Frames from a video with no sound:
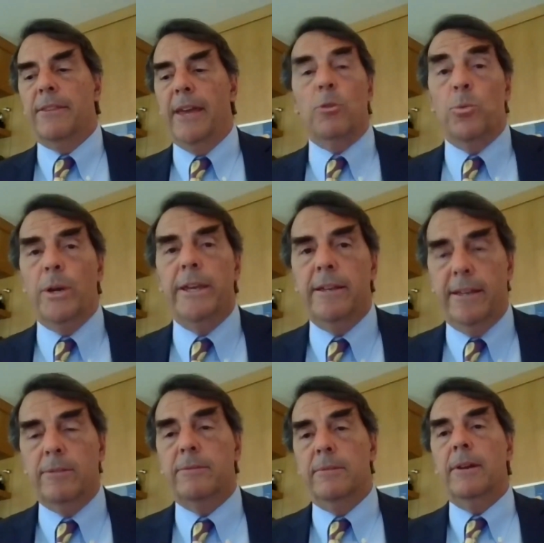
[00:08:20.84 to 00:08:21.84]

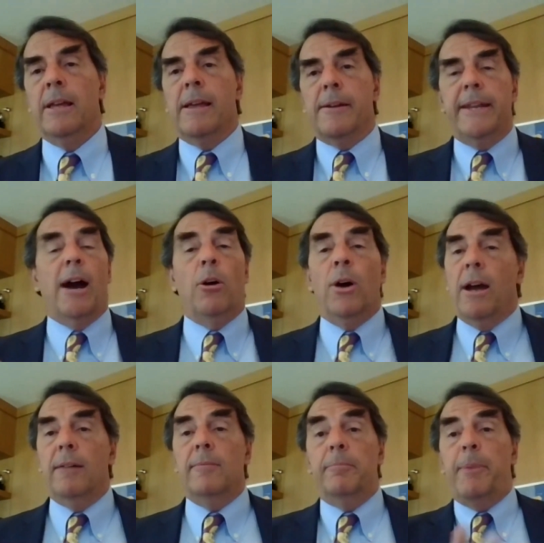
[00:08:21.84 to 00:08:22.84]
that now
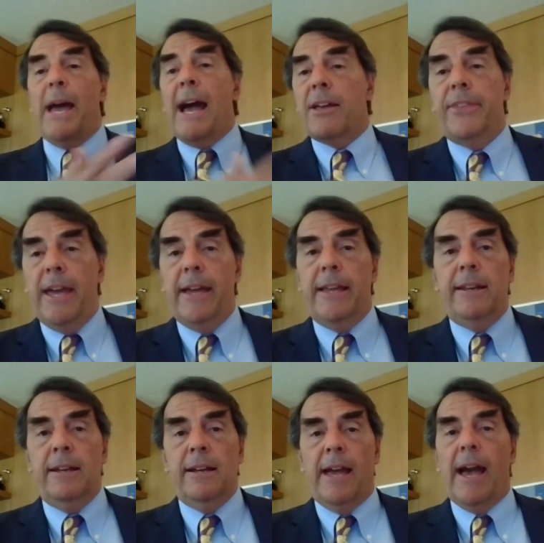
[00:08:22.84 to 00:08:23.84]
back
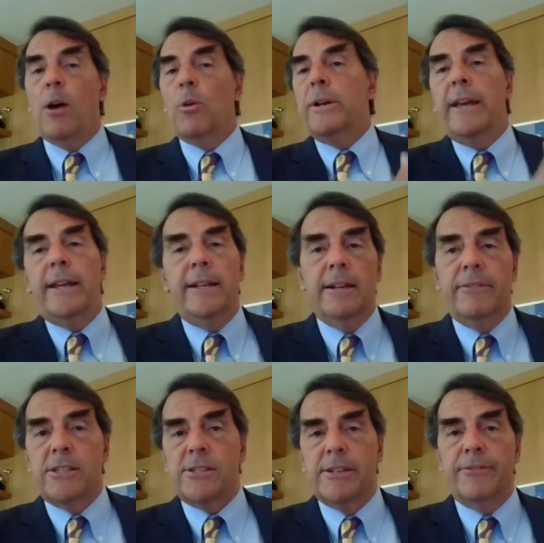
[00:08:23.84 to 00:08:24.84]
then, how would any of
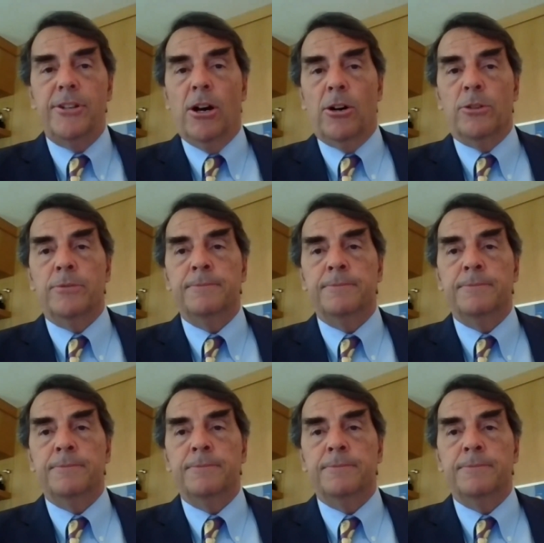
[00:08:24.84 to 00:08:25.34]
us have known?